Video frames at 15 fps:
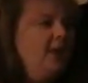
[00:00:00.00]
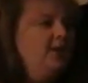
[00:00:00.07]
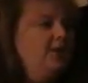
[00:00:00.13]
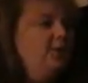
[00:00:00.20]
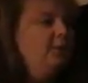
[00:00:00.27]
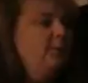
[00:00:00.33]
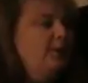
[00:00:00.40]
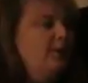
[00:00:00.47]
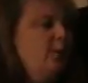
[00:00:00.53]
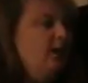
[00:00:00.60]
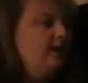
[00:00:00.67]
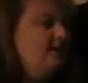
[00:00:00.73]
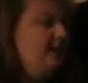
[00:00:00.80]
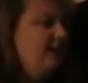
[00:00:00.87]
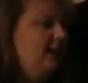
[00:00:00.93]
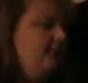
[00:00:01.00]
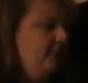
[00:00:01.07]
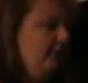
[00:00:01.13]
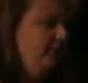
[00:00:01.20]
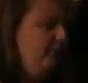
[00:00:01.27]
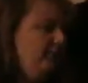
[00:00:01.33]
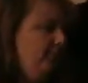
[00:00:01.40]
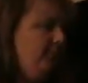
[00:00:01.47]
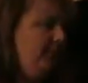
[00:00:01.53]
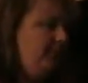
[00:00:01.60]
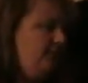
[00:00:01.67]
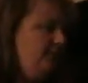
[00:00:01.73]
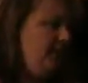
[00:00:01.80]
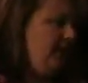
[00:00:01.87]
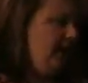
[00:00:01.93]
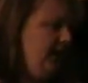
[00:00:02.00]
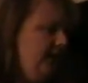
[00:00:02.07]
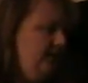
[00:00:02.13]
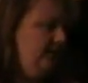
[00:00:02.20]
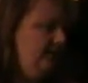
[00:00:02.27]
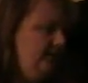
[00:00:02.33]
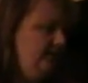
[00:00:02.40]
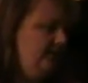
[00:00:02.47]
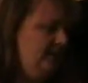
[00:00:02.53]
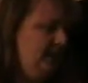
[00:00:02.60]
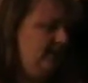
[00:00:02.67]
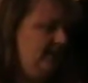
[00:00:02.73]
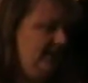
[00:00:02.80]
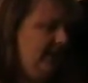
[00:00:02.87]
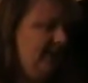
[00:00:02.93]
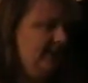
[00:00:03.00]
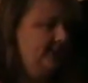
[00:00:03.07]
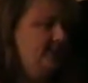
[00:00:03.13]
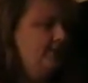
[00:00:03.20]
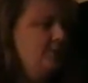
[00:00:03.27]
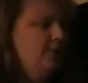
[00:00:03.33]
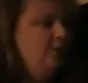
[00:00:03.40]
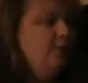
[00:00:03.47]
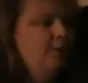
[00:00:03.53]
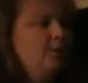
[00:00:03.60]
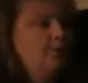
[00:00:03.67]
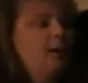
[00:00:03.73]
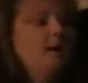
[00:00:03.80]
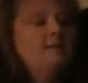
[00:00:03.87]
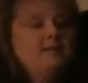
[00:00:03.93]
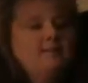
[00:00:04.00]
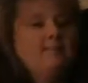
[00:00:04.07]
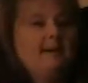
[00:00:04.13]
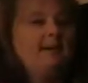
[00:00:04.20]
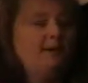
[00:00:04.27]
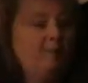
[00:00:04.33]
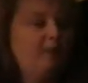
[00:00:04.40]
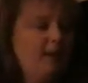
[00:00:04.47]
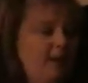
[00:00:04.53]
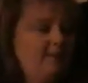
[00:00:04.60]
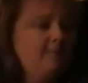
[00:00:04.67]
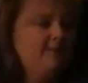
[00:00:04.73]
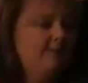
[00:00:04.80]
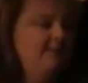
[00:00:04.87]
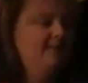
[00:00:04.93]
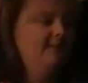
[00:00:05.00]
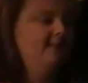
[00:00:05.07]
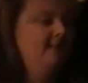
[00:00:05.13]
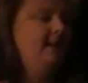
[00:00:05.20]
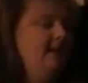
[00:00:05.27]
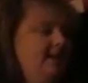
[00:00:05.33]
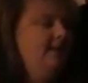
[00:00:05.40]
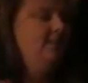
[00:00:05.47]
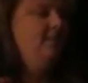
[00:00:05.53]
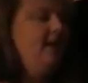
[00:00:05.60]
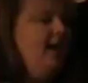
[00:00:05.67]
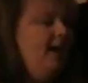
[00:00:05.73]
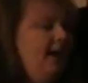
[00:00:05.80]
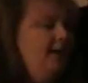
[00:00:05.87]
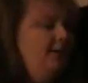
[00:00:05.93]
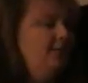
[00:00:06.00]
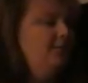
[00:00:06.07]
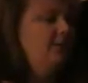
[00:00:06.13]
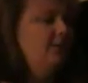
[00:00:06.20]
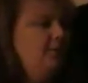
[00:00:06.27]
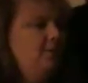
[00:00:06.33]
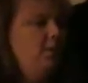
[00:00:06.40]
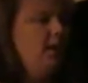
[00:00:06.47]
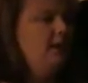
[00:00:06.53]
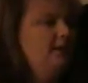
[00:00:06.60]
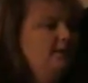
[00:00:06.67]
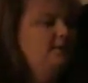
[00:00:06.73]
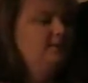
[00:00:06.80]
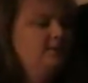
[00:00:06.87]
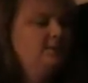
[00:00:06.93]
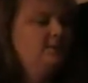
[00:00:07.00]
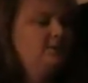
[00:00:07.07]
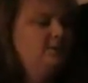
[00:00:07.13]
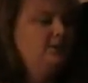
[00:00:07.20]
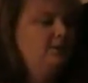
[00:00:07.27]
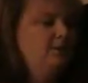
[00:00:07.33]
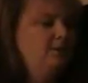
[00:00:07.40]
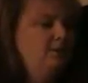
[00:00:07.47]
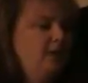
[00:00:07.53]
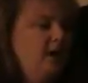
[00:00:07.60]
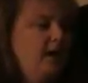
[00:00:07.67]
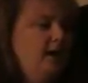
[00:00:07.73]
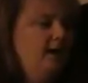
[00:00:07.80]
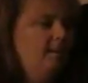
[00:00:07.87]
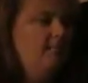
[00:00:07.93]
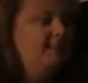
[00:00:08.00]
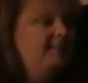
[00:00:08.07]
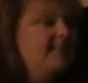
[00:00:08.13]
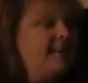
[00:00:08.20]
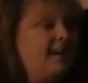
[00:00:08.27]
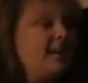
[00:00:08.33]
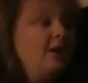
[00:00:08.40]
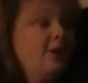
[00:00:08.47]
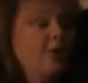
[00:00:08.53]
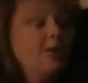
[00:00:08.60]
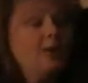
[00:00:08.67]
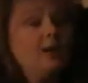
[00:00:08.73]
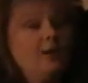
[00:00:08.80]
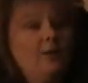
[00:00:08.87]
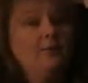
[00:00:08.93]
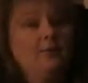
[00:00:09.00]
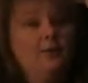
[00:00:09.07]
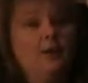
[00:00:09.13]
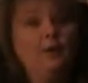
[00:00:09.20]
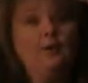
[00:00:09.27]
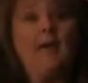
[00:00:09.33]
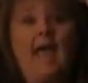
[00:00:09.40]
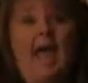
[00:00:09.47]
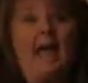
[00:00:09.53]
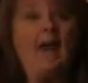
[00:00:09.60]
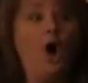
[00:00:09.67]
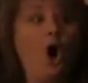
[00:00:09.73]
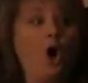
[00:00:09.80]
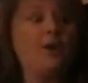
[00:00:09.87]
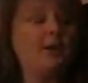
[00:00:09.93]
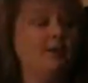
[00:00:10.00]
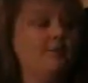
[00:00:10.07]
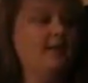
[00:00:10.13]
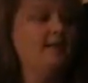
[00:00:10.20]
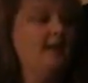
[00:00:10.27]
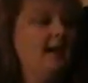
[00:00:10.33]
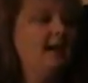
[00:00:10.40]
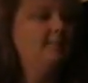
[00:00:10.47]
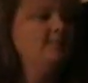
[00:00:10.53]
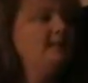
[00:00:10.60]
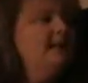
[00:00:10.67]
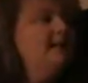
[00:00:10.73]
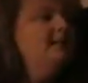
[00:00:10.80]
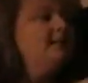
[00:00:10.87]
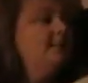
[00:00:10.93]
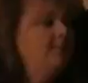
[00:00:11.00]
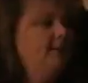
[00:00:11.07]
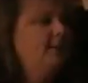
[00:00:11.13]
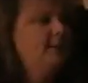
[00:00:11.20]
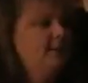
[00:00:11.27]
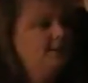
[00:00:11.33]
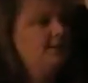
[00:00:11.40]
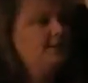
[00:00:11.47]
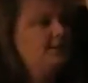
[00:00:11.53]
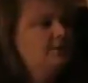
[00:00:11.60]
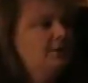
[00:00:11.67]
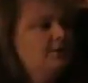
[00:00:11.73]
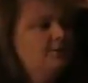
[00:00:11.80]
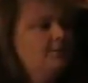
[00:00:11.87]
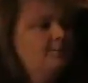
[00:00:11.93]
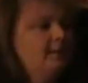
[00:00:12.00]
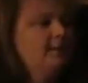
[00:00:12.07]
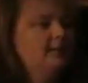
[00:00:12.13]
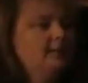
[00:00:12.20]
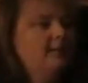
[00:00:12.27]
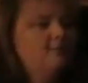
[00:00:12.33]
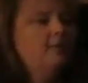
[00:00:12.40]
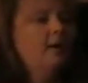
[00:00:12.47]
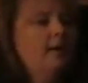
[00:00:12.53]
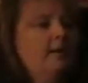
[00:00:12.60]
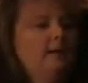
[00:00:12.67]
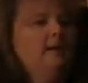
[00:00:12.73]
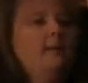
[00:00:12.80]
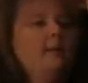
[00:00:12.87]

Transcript: You're required to keep your information updated. You're required to make your payments on time, and you're required to stay current on the loan at all given times to be entered into this monthly drawing.